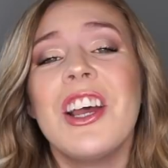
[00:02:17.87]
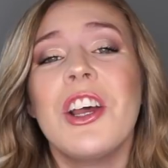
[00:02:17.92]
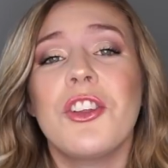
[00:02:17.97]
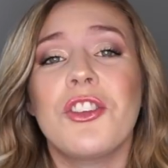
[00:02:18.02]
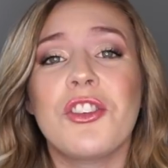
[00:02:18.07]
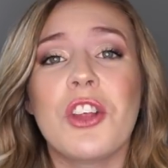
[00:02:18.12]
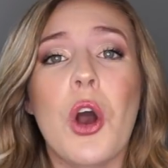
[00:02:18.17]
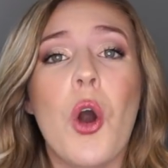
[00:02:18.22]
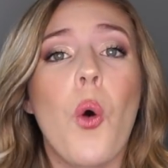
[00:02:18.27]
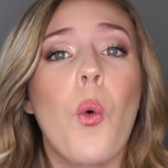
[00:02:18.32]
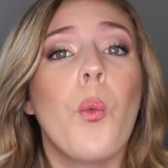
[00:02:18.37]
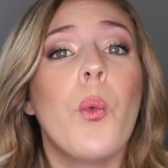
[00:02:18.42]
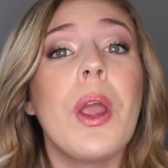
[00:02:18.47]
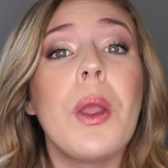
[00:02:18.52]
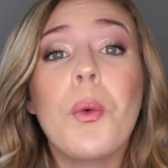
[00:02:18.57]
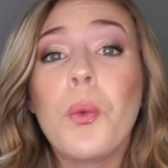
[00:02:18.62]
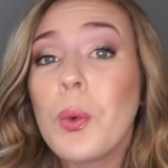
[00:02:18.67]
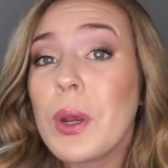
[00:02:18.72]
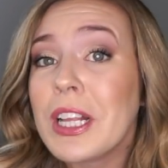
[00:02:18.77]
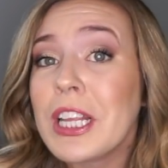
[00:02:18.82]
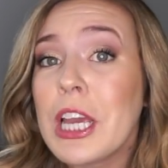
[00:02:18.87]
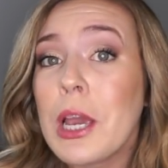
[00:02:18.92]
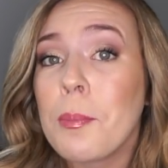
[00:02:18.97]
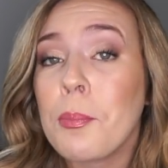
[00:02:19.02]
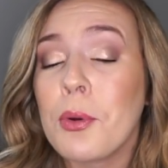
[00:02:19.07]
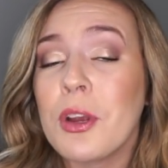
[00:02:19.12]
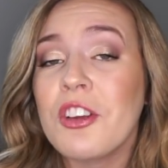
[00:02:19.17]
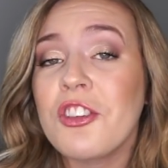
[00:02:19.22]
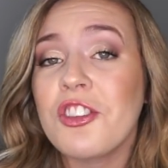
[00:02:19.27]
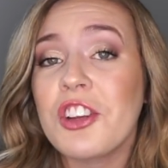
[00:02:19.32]
So we really
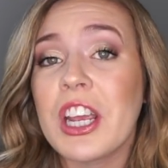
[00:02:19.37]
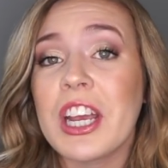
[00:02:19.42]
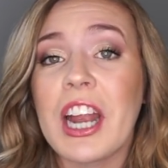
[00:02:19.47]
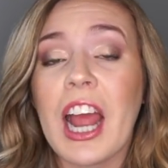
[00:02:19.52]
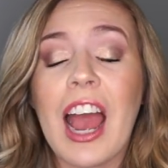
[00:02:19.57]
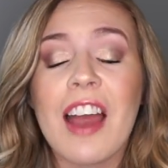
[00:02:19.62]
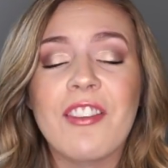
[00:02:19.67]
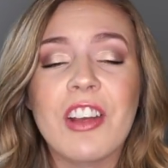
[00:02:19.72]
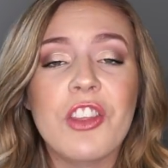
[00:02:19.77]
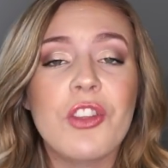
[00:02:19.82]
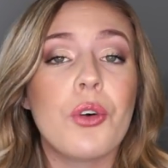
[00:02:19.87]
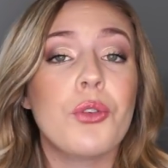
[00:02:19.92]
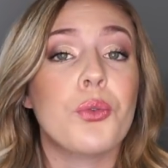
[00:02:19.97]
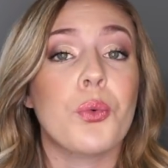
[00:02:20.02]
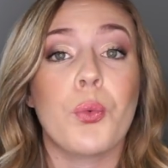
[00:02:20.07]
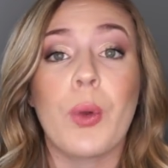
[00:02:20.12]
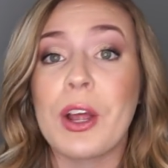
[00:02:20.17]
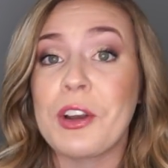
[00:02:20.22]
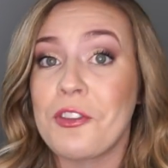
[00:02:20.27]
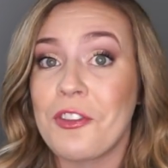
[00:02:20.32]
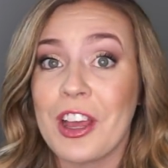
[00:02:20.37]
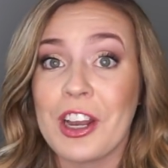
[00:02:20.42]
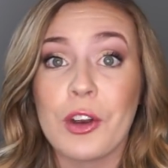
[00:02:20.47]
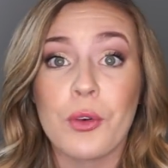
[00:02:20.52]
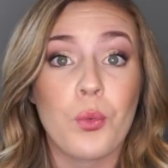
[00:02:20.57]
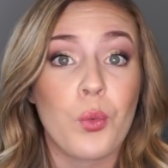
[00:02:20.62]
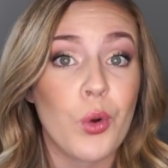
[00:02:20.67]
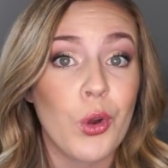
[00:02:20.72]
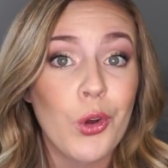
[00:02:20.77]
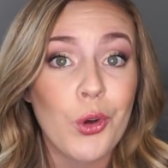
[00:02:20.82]
appreciate having those
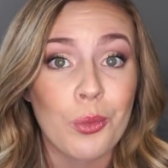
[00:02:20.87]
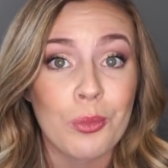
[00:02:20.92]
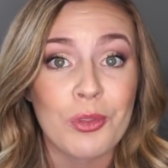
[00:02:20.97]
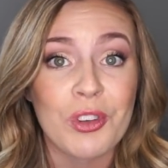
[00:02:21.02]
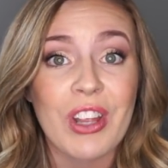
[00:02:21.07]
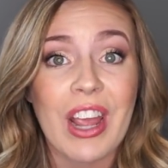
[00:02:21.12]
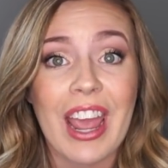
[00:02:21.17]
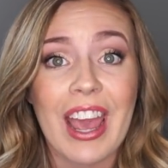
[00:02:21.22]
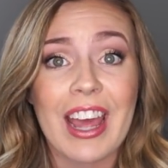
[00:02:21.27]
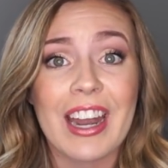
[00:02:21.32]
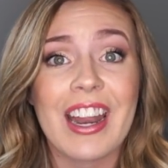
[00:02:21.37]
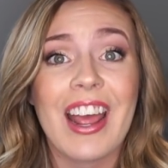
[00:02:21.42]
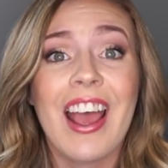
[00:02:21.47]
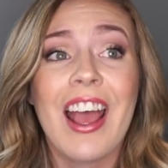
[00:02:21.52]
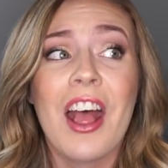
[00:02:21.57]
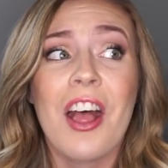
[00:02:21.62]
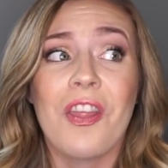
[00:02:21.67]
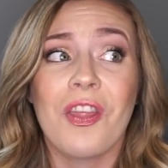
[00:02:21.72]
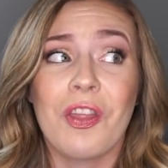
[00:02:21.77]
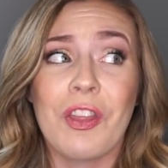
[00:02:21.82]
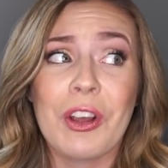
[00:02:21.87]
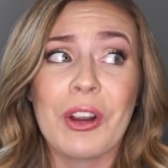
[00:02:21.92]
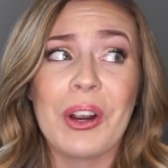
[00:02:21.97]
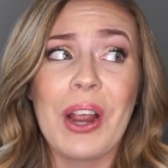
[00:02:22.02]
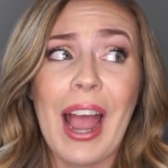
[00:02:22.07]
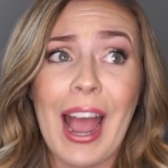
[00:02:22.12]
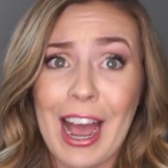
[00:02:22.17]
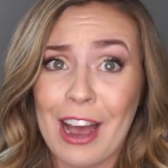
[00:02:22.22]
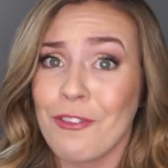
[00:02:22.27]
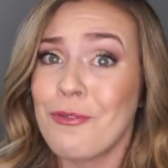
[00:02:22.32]
renovated rooms. And there
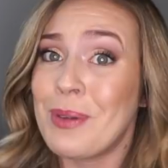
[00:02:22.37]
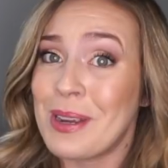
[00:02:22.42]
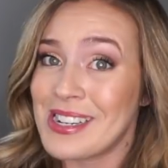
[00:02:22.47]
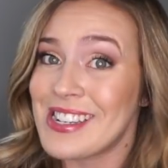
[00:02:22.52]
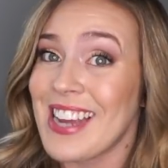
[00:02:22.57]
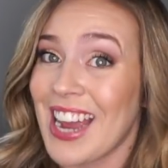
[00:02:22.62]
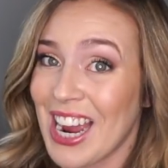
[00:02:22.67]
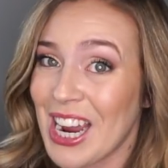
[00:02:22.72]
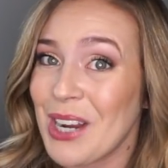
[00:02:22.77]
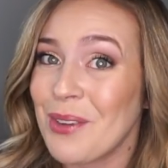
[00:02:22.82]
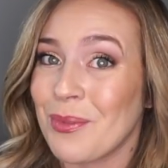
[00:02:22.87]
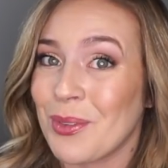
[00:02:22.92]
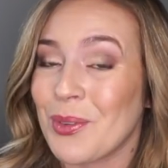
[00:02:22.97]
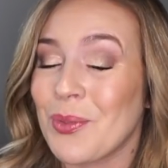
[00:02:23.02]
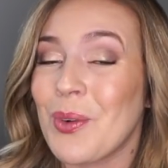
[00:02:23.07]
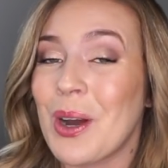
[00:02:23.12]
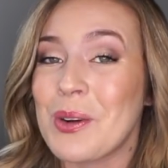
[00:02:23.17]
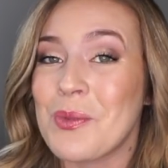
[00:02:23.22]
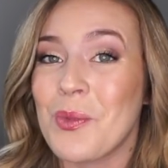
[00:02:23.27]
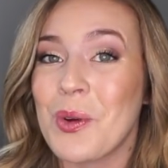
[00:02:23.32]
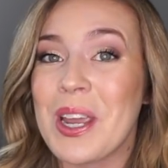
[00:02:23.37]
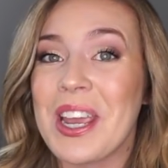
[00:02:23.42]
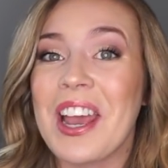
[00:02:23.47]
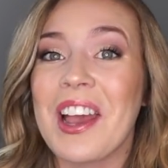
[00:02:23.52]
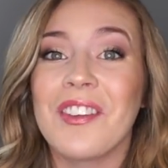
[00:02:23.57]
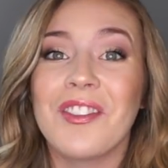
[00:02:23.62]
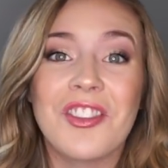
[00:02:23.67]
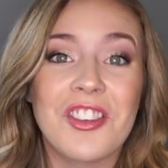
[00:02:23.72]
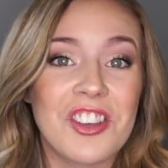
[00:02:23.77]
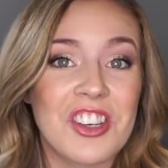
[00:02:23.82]
have been times when we
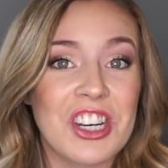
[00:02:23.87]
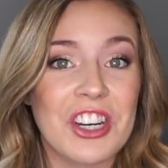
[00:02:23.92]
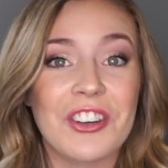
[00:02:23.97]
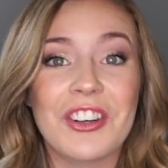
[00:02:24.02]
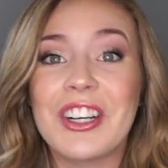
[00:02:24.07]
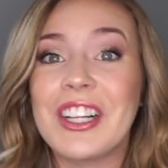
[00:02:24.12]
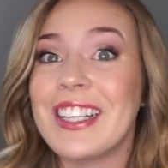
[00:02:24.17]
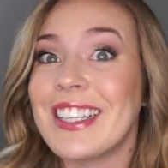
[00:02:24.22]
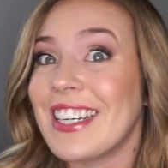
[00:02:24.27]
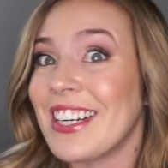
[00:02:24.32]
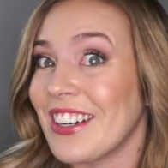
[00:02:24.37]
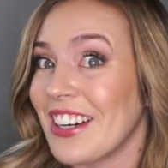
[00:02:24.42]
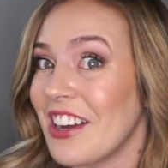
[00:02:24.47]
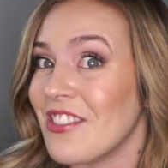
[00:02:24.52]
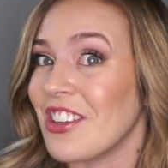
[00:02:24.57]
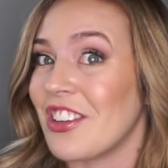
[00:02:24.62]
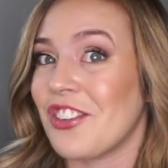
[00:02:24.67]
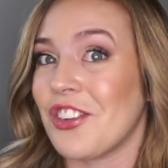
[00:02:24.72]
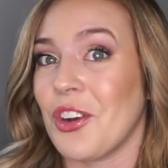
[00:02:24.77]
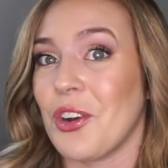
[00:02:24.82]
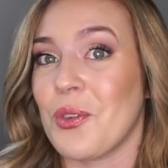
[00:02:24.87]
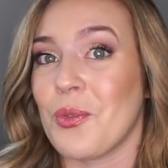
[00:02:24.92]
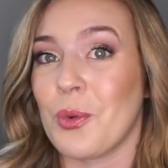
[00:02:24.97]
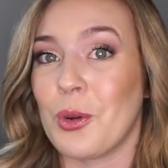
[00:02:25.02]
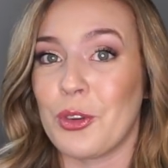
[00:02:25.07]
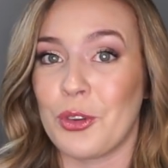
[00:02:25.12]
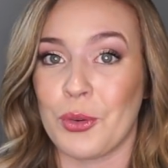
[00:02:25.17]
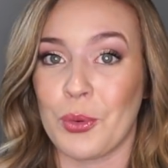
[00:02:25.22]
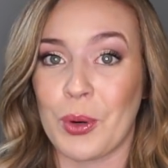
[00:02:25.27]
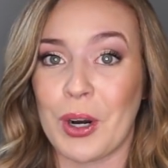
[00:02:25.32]
have steered clear of a certain
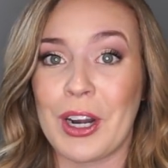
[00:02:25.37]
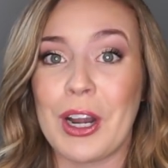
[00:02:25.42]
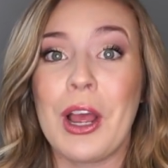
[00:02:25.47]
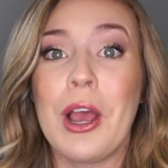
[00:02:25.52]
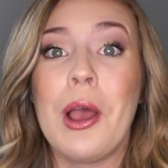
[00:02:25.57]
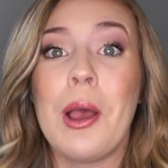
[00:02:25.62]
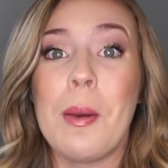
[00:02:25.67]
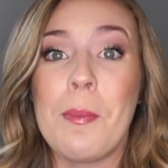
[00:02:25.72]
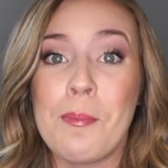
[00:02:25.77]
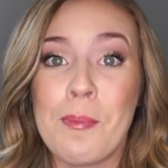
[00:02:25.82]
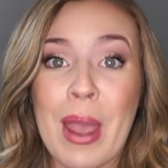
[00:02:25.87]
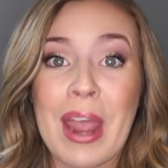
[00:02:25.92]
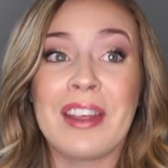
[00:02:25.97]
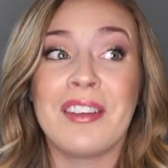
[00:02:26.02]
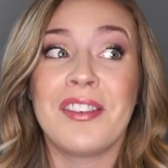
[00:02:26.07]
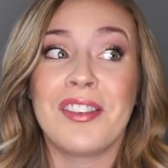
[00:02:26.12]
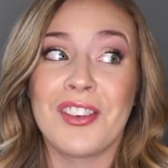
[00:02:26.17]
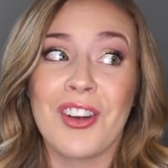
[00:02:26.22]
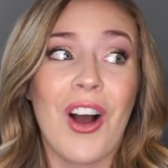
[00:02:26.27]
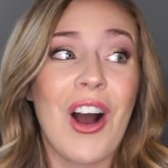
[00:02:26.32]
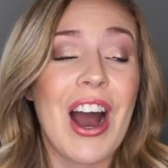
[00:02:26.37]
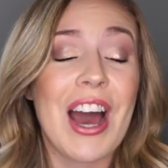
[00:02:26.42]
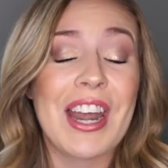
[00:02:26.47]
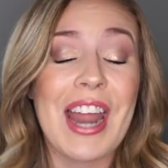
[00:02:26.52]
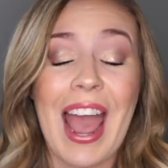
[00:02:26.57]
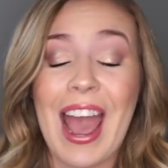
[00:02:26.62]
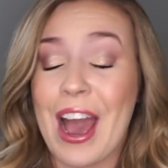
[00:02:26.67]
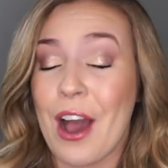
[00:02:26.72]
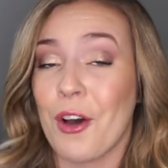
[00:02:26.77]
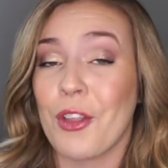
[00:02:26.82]
resort based on
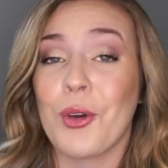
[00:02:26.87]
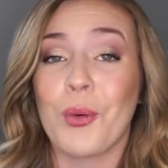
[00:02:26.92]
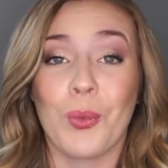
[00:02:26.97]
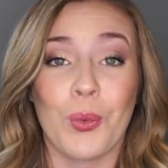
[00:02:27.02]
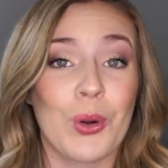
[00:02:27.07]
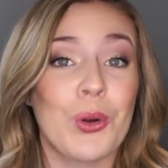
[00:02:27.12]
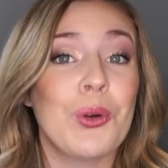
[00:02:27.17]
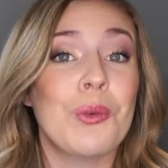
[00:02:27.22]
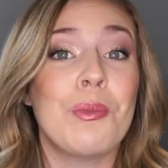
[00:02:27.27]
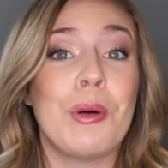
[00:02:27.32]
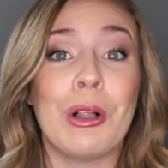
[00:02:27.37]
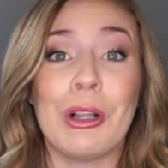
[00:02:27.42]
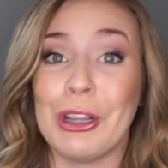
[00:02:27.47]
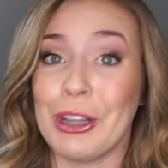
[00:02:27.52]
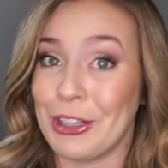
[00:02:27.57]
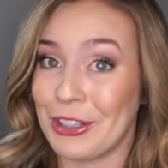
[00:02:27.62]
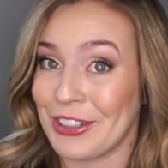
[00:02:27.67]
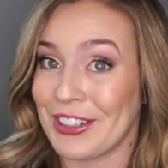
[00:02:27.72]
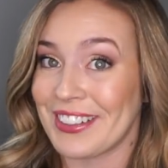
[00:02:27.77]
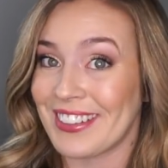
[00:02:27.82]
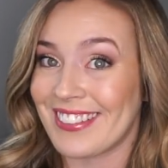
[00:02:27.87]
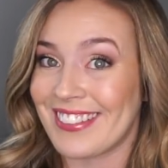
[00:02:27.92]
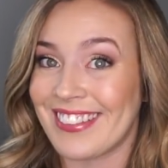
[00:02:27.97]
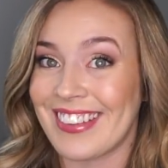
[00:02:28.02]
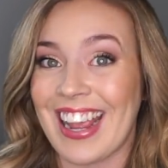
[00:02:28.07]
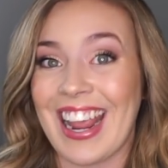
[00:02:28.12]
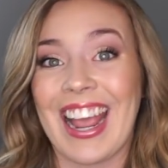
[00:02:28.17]
how the room looks.